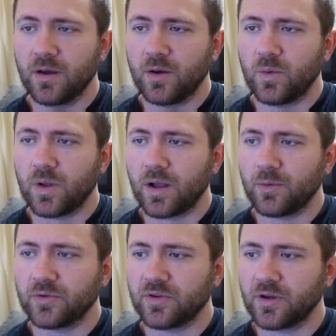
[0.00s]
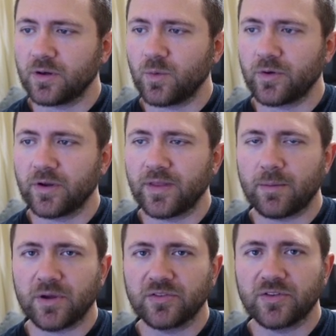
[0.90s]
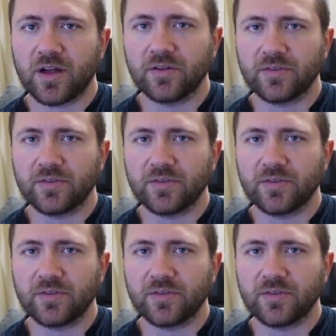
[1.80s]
Well, I was wondering that myself.